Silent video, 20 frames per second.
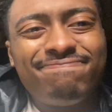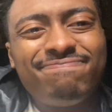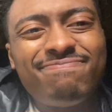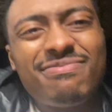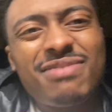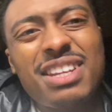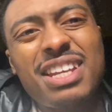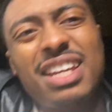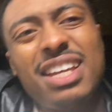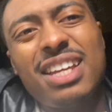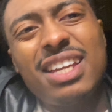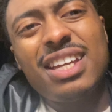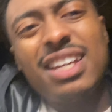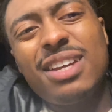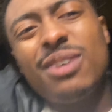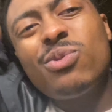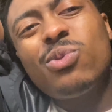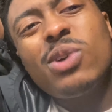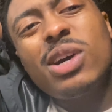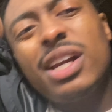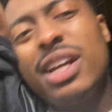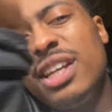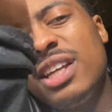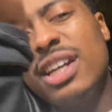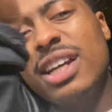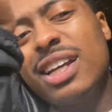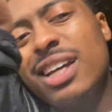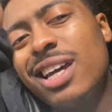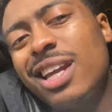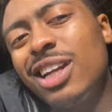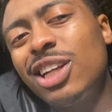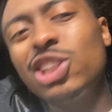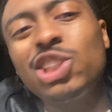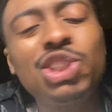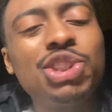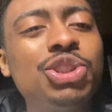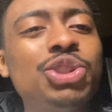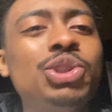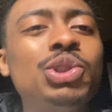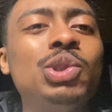Man, what are you gonna
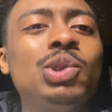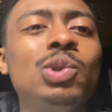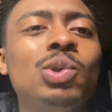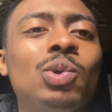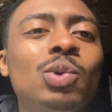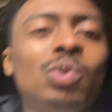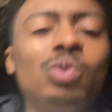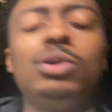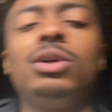do?